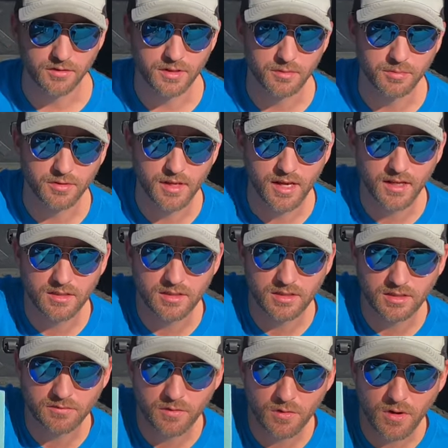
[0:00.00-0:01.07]
Dibble
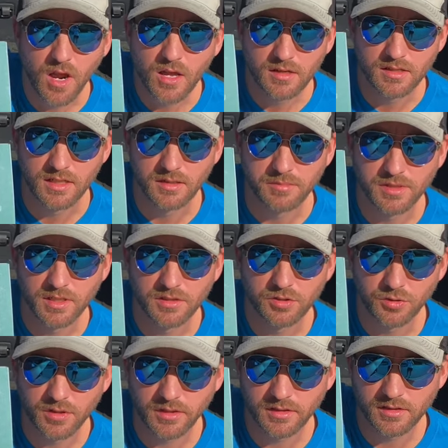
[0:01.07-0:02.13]
Digest for tips and
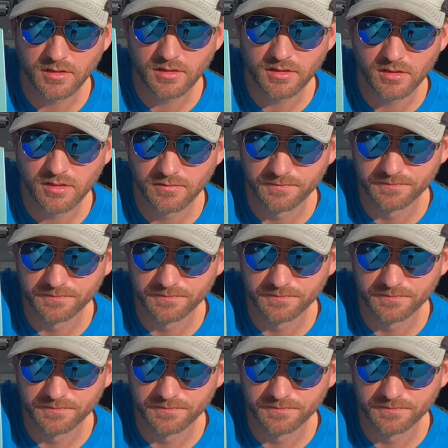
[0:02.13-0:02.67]
tricks.